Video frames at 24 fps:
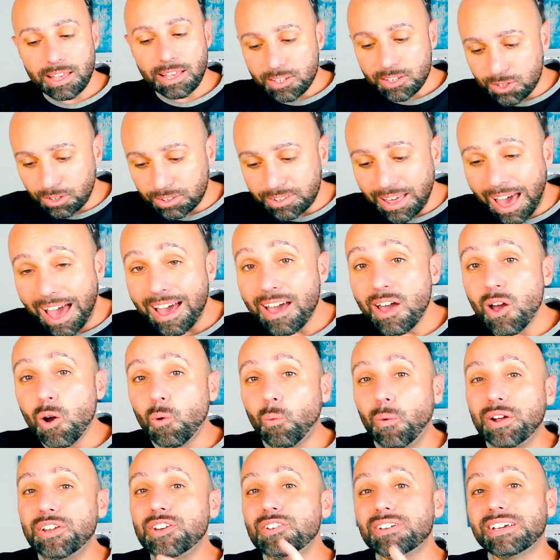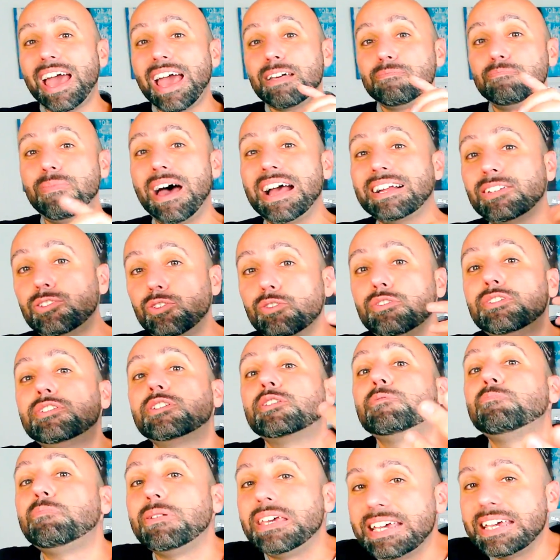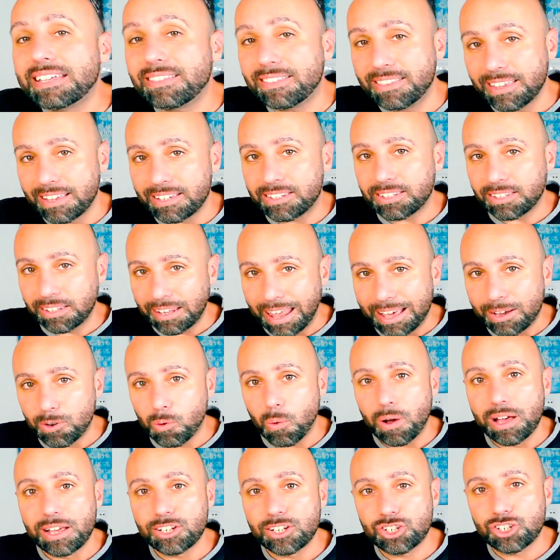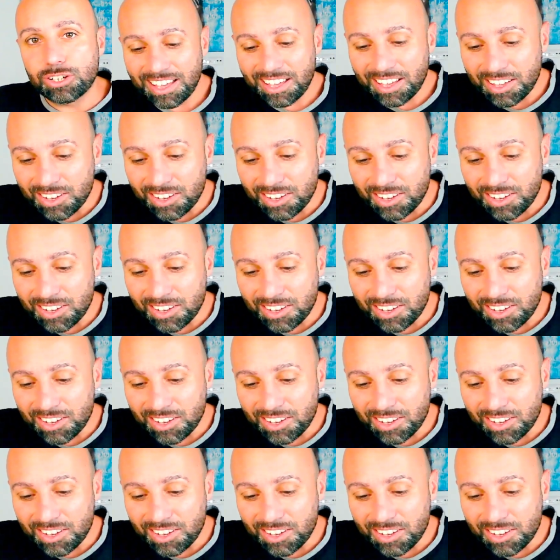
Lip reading: so that when you get back to speak this language,